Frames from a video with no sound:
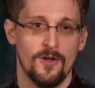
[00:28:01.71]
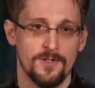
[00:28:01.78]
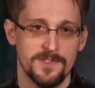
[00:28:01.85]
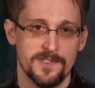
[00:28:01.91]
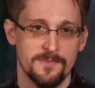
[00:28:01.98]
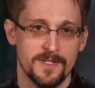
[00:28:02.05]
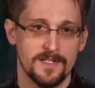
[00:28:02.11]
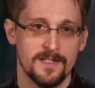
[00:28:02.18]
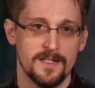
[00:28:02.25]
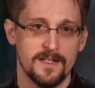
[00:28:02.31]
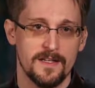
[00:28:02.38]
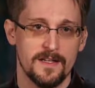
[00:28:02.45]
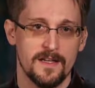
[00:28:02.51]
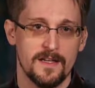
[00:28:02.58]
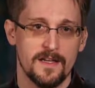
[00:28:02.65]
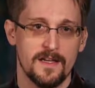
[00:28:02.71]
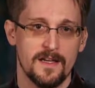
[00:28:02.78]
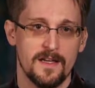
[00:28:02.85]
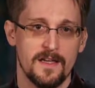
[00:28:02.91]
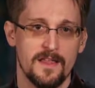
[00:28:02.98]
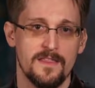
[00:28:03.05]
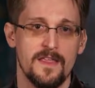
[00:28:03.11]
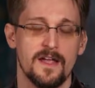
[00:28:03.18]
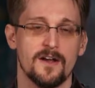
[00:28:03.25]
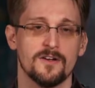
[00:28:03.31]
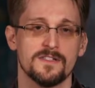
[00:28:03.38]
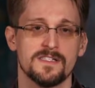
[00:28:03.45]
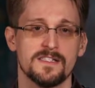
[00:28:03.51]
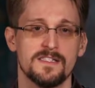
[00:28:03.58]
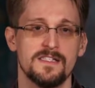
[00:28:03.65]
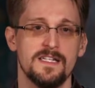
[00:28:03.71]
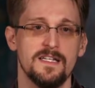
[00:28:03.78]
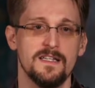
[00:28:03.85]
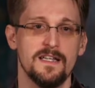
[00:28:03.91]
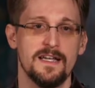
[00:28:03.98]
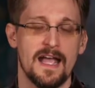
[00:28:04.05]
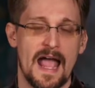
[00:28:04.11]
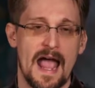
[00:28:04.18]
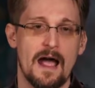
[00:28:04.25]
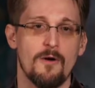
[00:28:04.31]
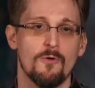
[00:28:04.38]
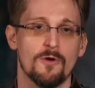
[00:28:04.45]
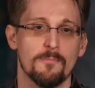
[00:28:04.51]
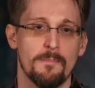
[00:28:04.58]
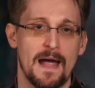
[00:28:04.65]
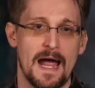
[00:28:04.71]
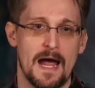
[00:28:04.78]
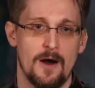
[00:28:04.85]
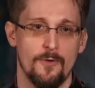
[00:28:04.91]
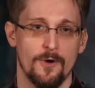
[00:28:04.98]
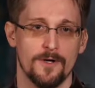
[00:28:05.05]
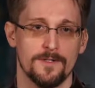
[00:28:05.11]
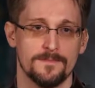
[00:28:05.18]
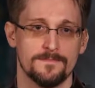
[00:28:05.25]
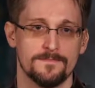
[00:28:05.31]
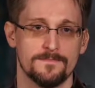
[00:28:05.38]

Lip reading: ultimately, they are stealing our power